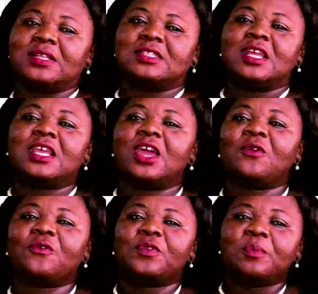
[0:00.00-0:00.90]
us take care
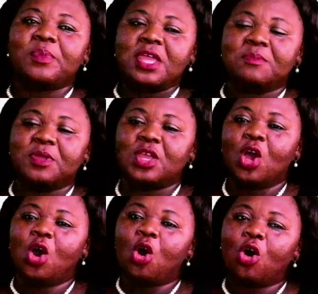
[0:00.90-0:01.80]
of the baby.
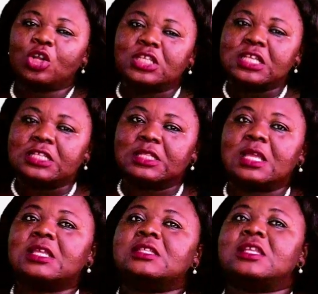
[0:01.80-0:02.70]
All these
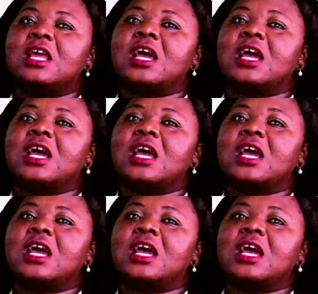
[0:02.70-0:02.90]
things